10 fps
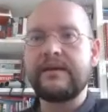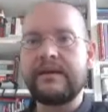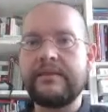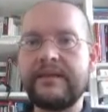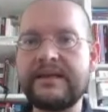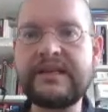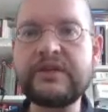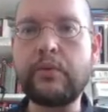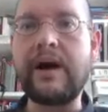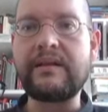this is
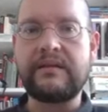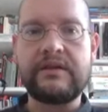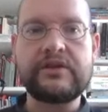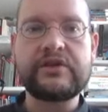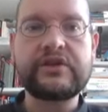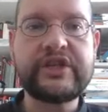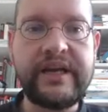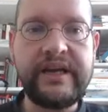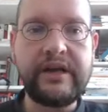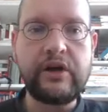what
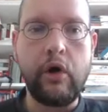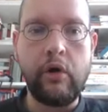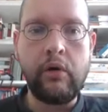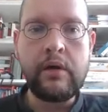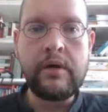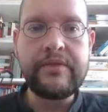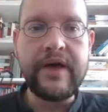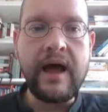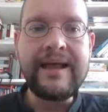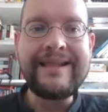she called
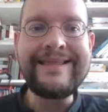the